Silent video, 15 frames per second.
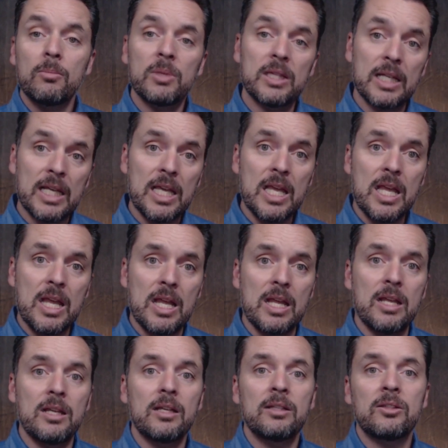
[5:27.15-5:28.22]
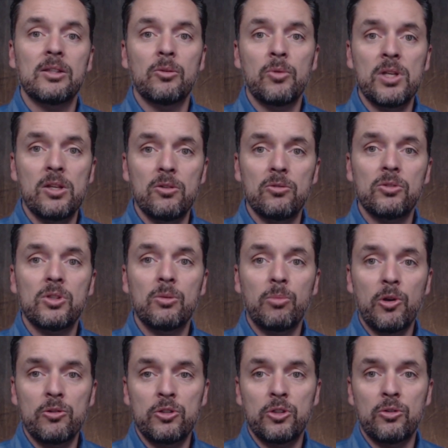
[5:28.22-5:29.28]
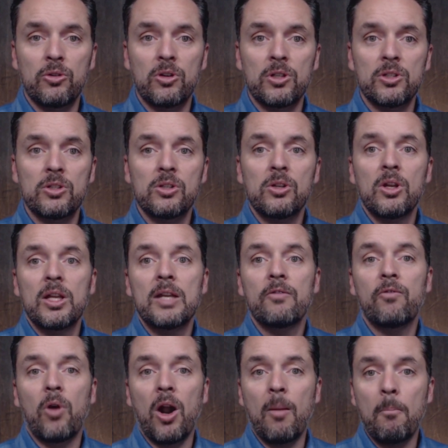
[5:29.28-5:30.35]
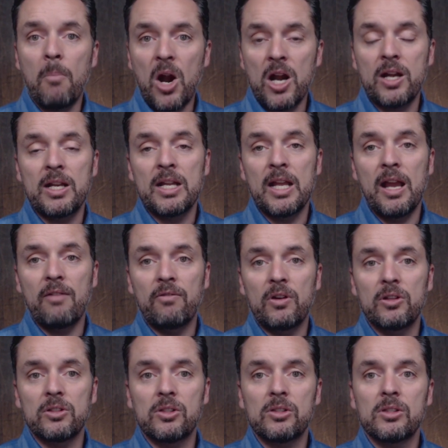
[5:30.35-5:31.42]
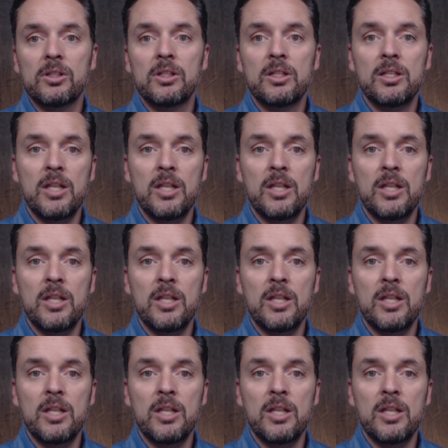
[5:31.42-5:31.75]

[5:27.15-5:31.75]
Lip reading: but the key is that we use the brochures for our marketing efforts,